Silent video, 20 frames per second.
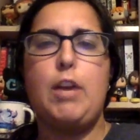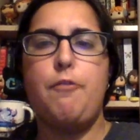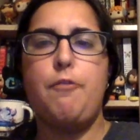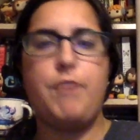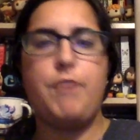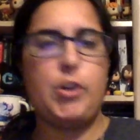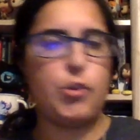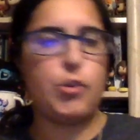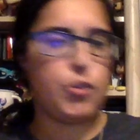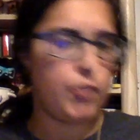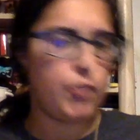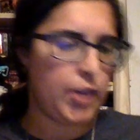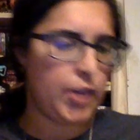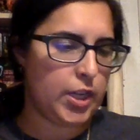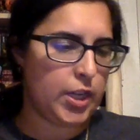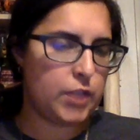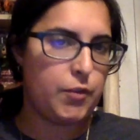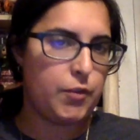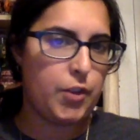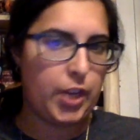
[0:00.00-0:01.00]
Fierce
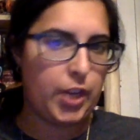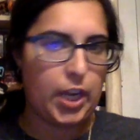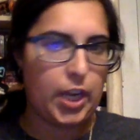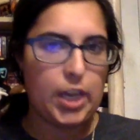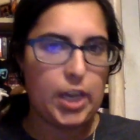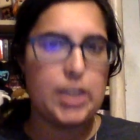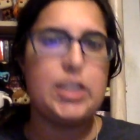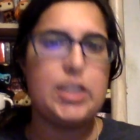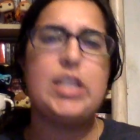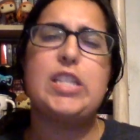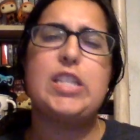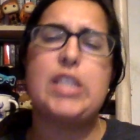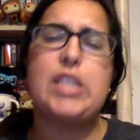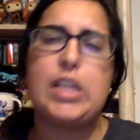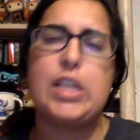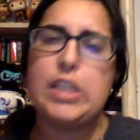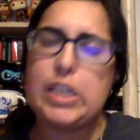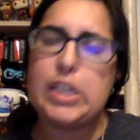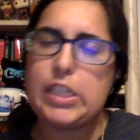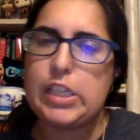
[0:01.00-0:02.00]
Reads for the kids because
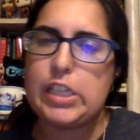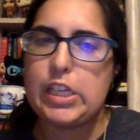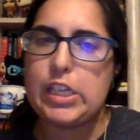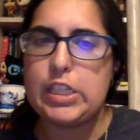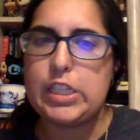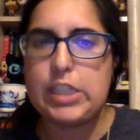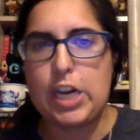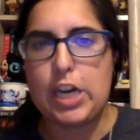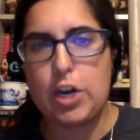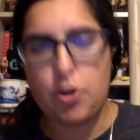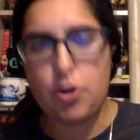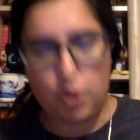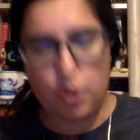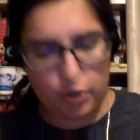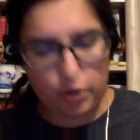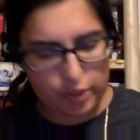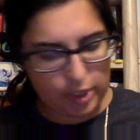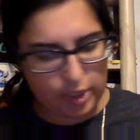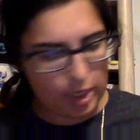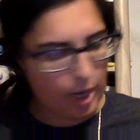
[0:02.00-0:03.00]
Sunday's Kids Day at New
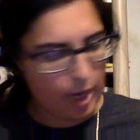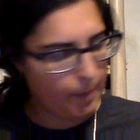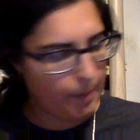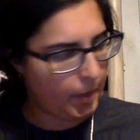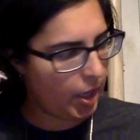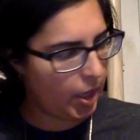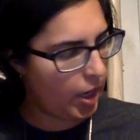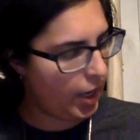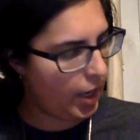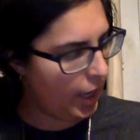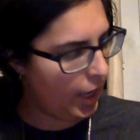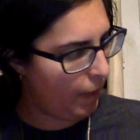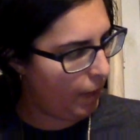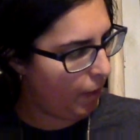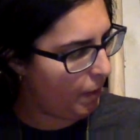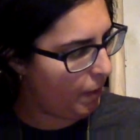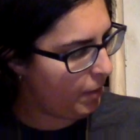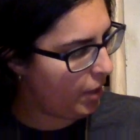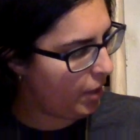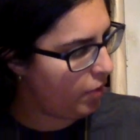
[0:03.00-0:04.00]
York City Comic Con, and I
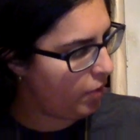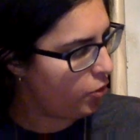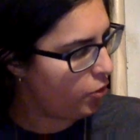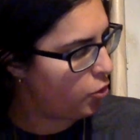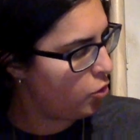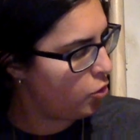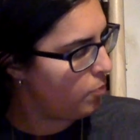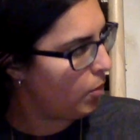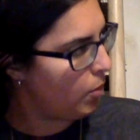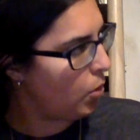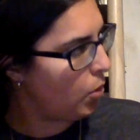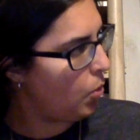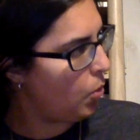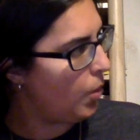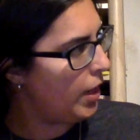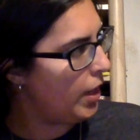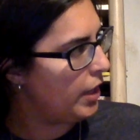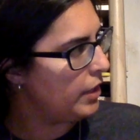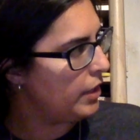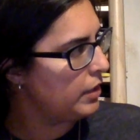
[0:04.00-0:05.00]
wound up getting the two
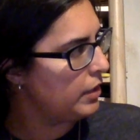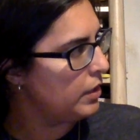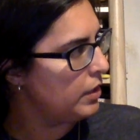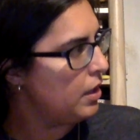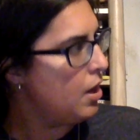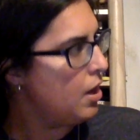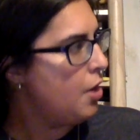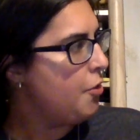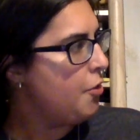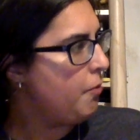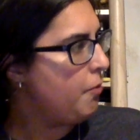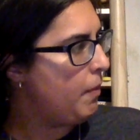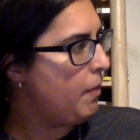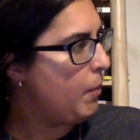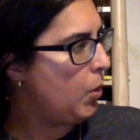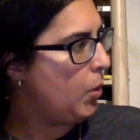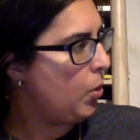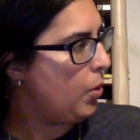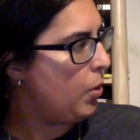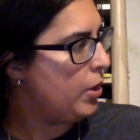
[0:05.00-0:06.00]
McCoys, the real
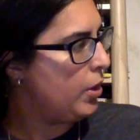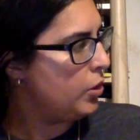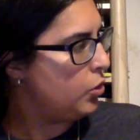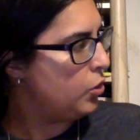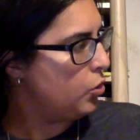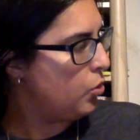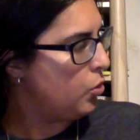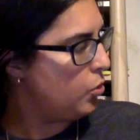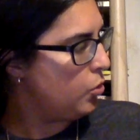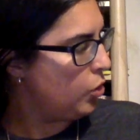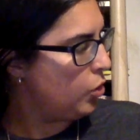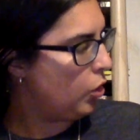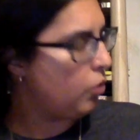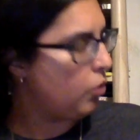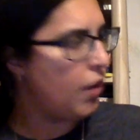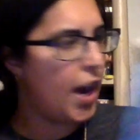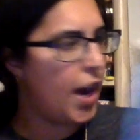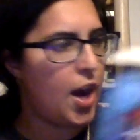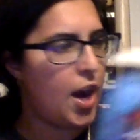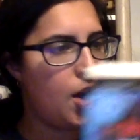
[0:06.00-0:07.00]
McCoys, Two's a
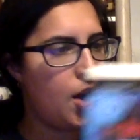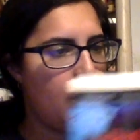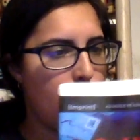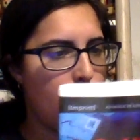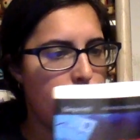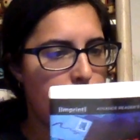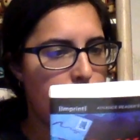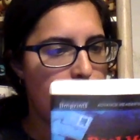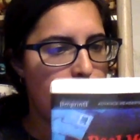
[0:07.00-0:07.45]
Crowd.